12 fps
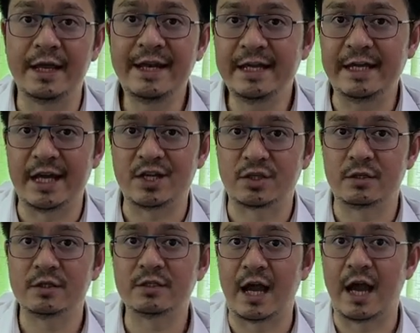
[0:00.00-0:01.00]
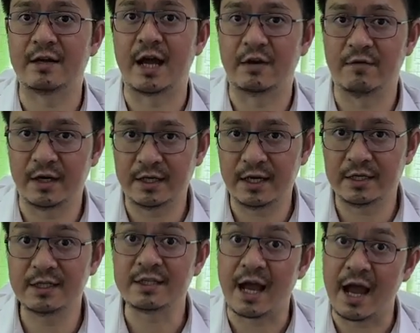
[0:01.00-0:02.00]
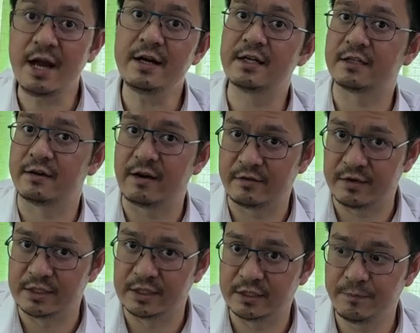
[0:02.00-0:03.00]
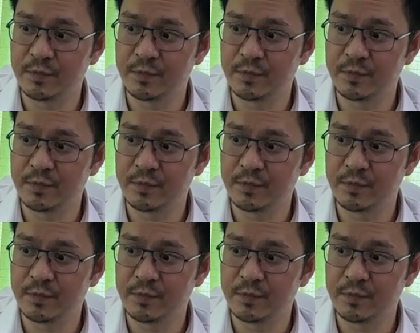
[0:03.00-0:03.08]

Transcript: indications and advantages and disadvantages.